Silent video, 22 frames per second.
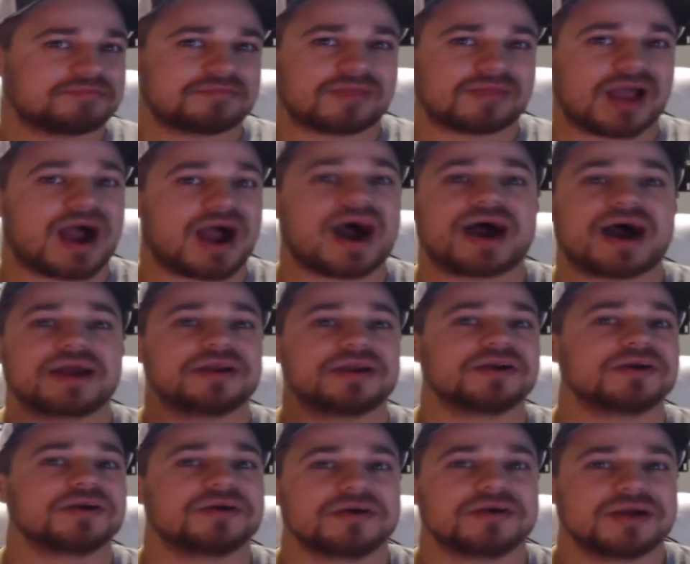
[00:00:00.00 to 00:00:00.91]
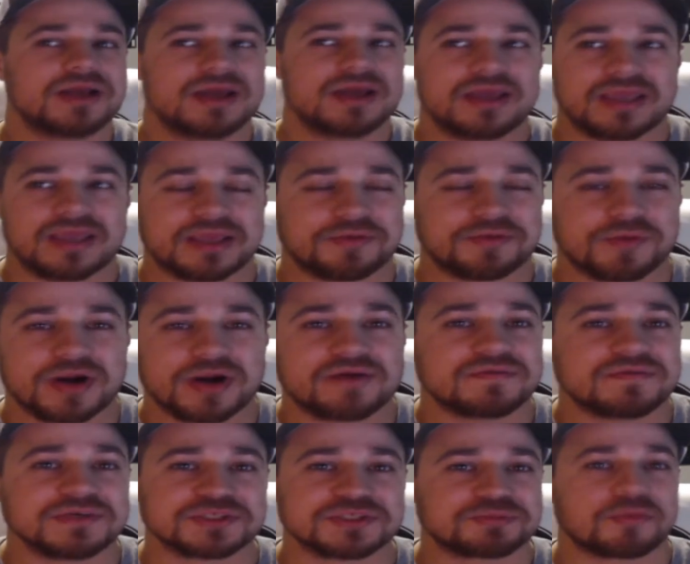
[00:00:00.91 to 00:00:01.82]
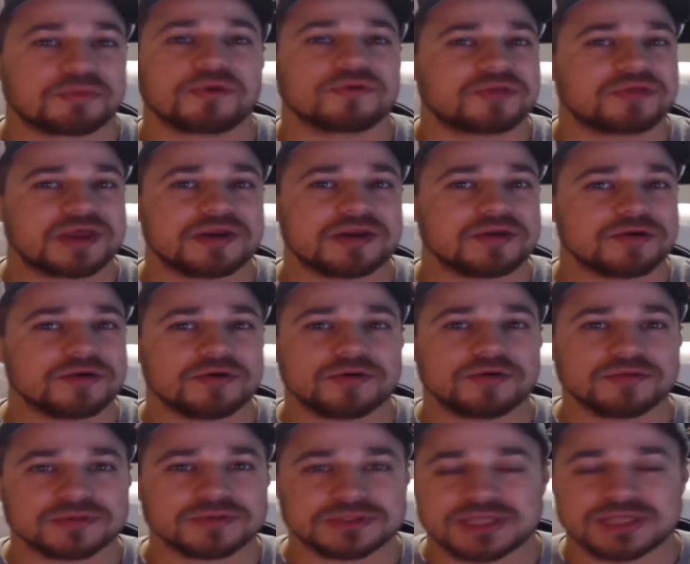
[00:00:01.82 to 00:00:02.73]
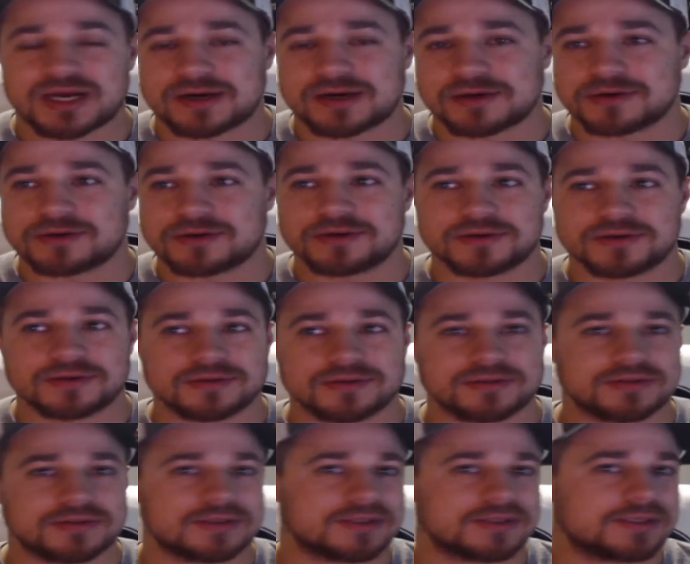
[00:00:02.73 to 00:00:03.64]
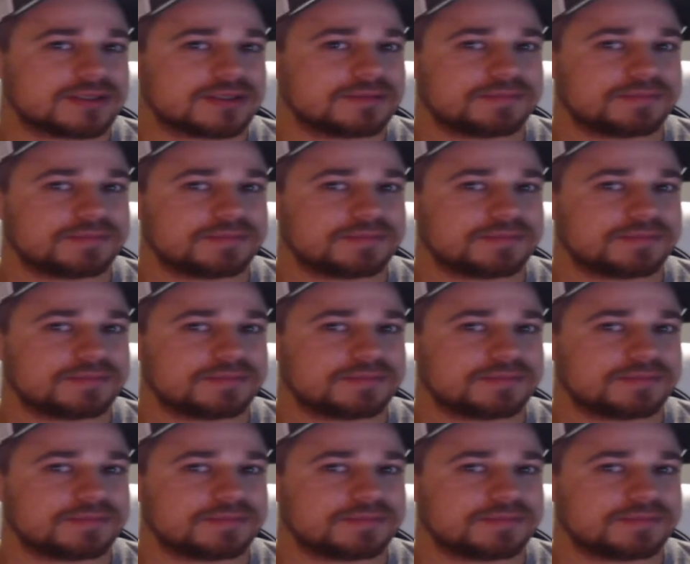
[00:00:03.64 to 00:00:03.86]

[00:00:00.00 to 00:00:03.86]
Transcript: higher in whatever sport they do soccer uh,